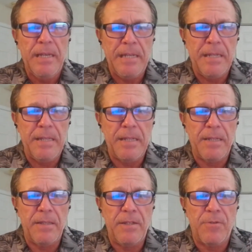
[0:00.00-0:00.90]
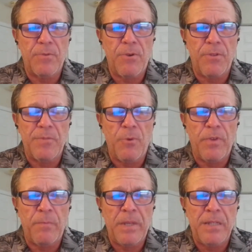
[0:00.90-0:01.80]
into the end of the year with all these
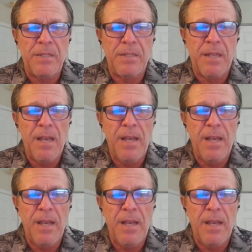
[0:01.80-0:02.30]
moving pieces.